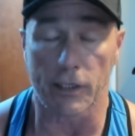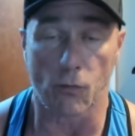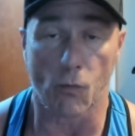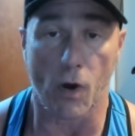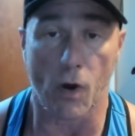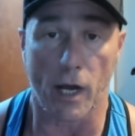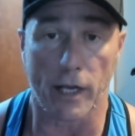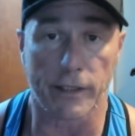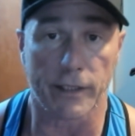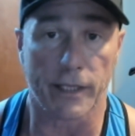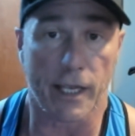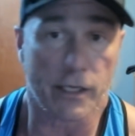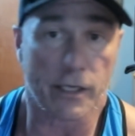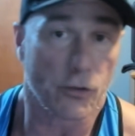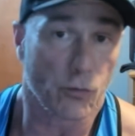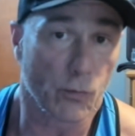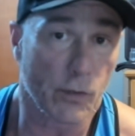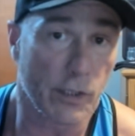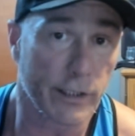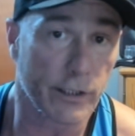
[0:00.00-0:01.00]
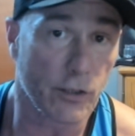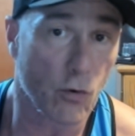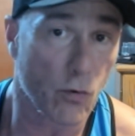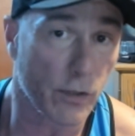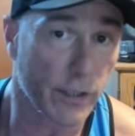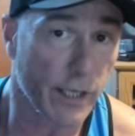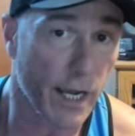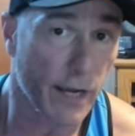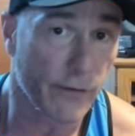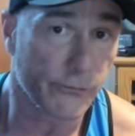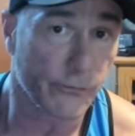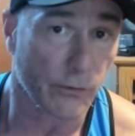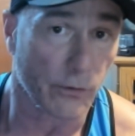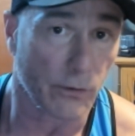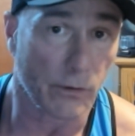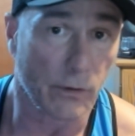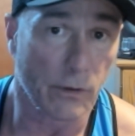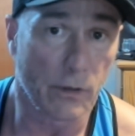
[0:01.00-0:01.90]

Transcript: want and that you're really going after.